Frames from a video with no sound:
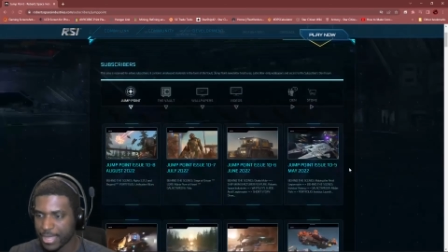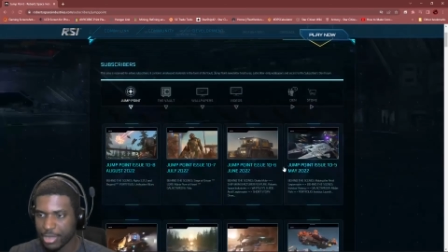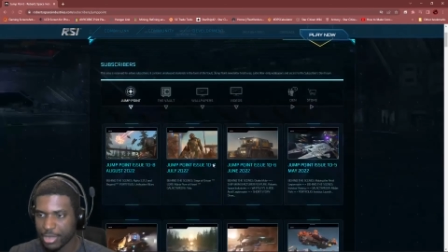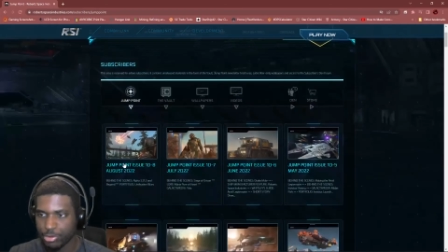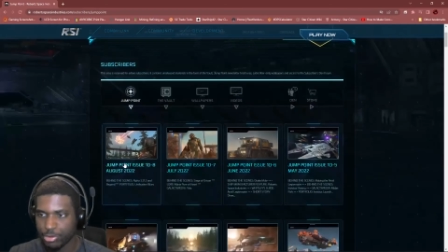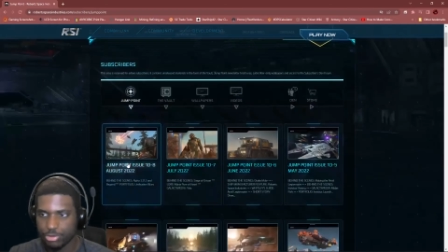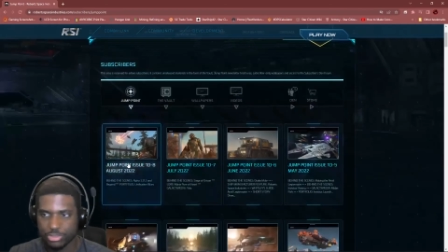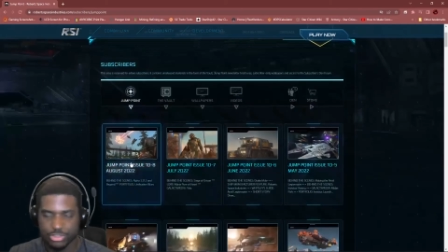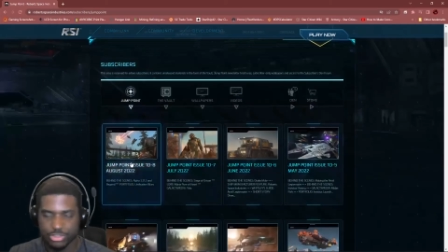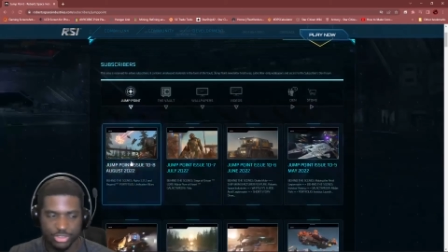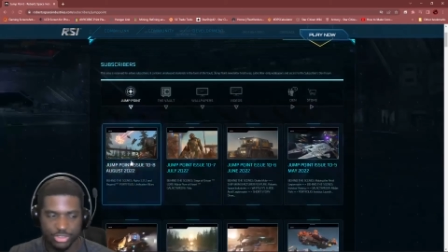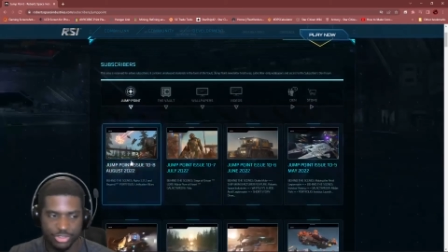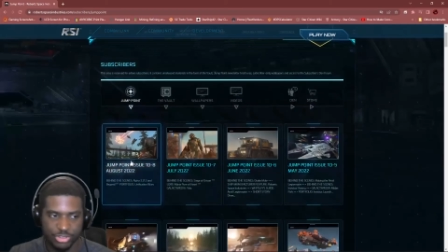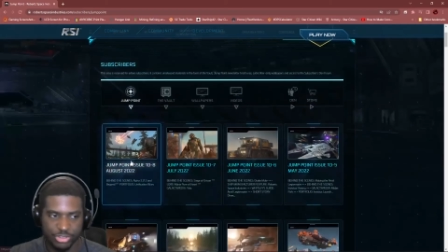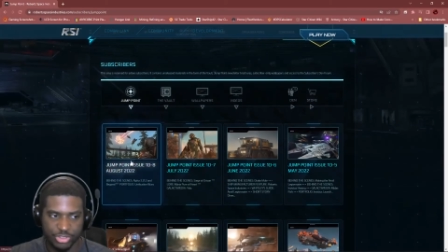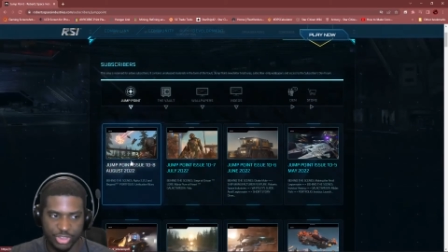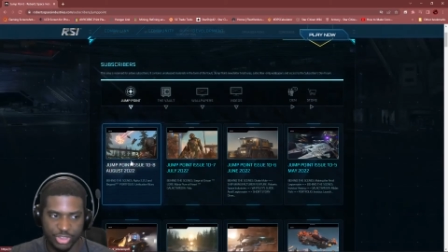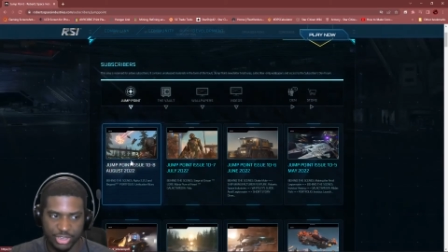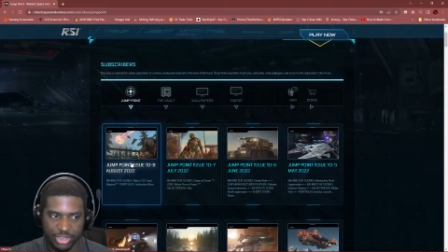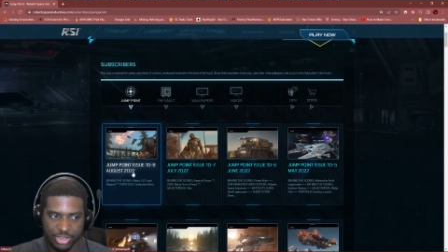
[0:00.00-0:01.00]
which
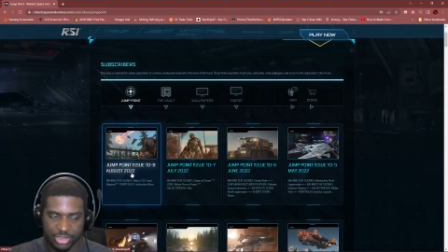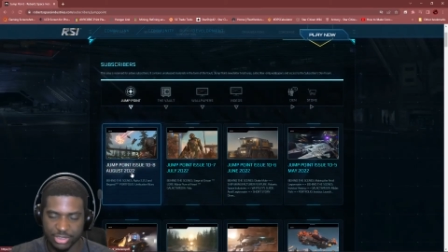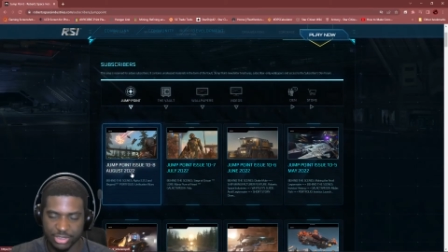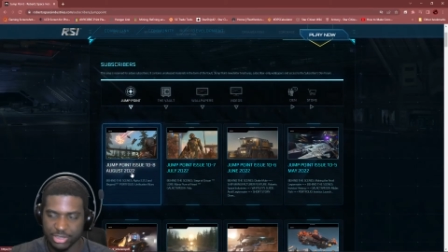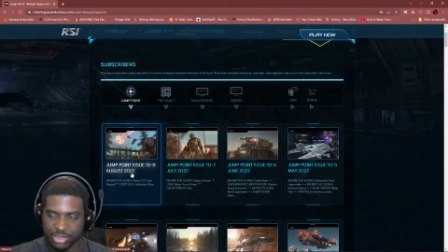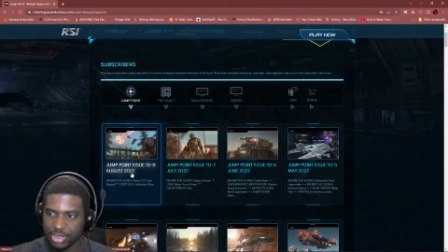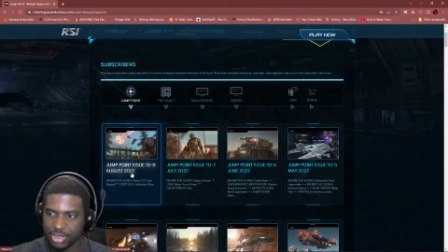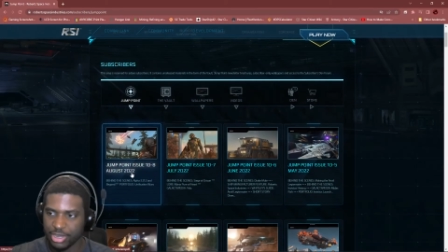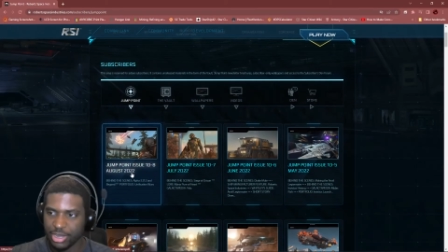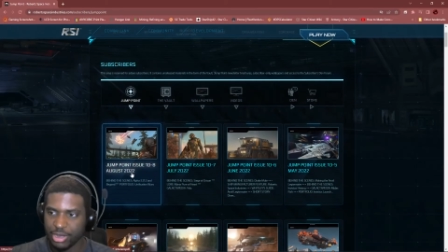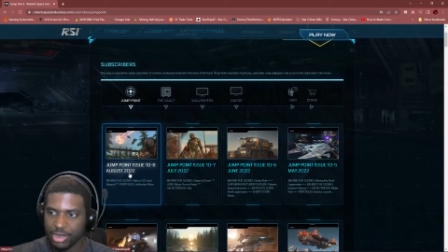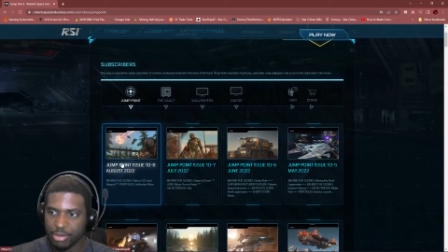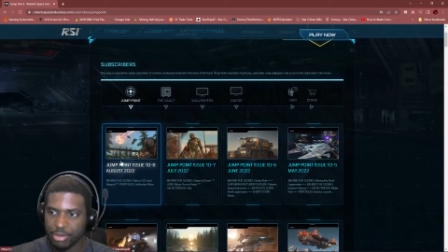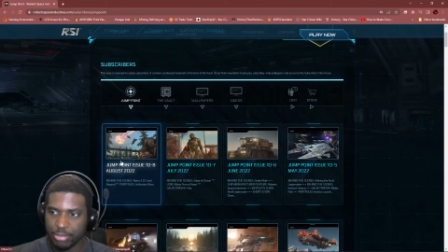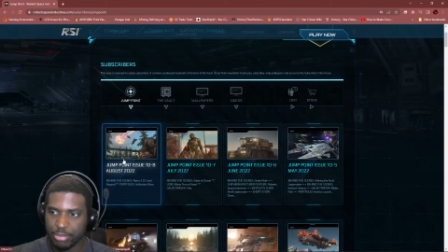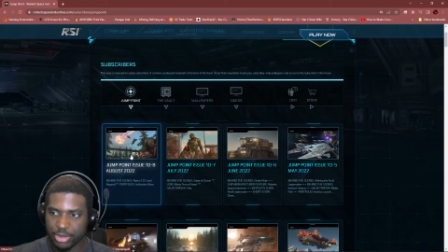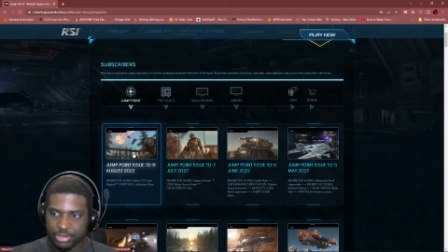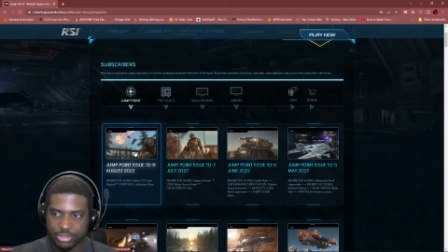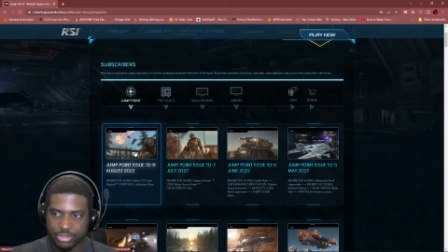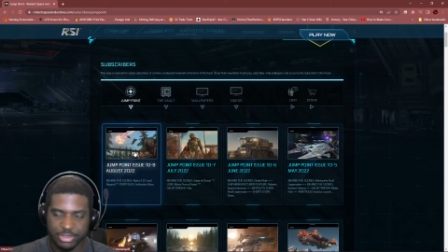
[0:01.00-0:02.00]
is their
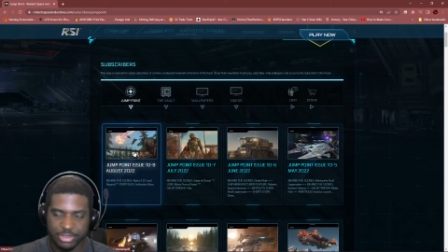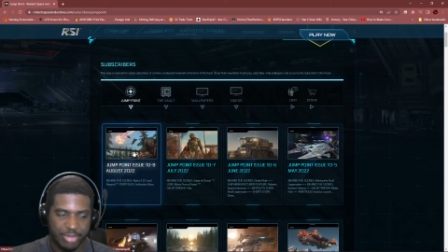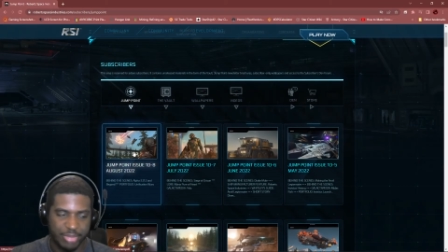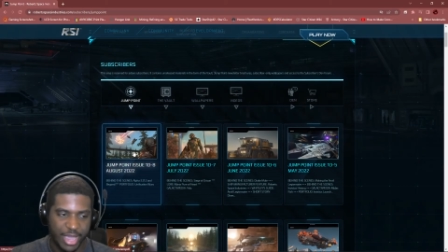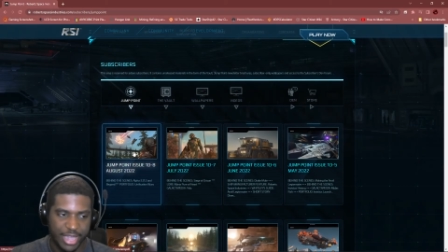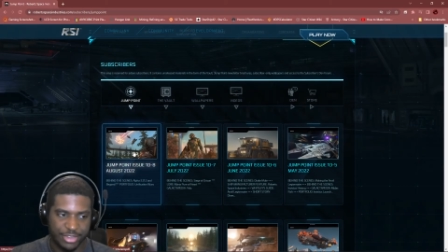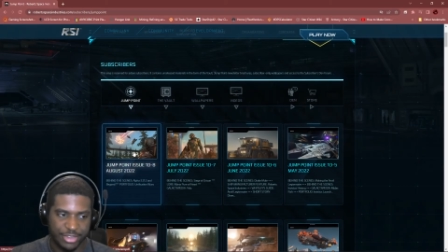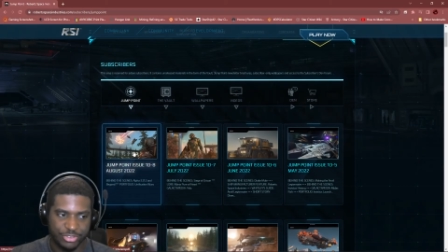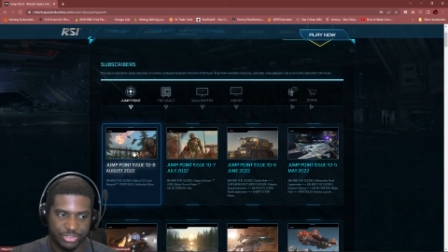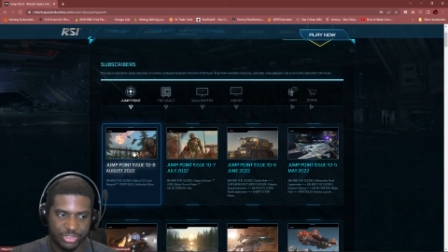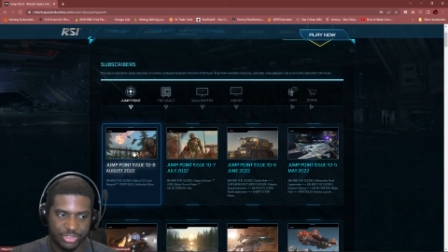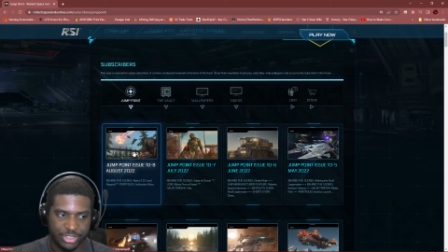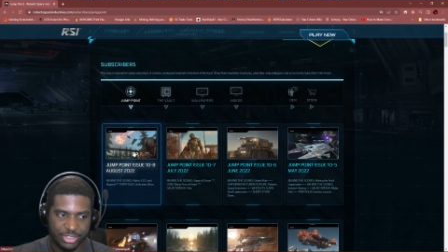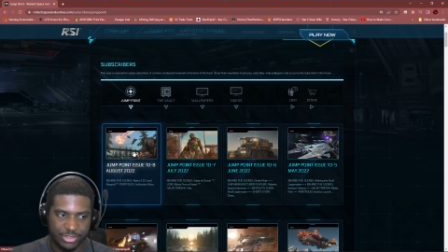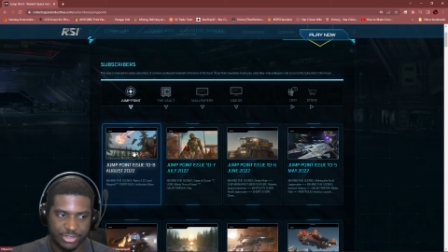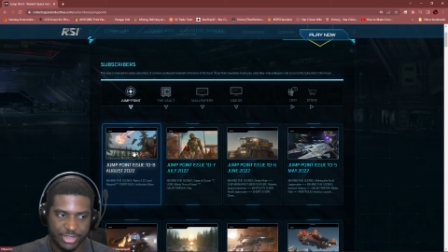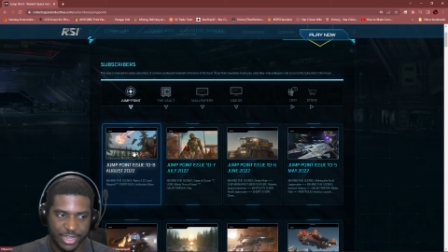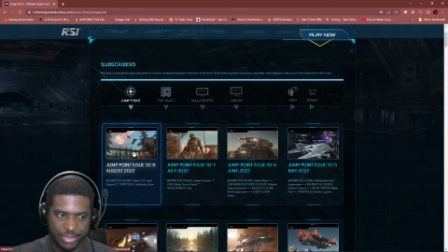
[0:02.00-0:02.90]
monthly magazine.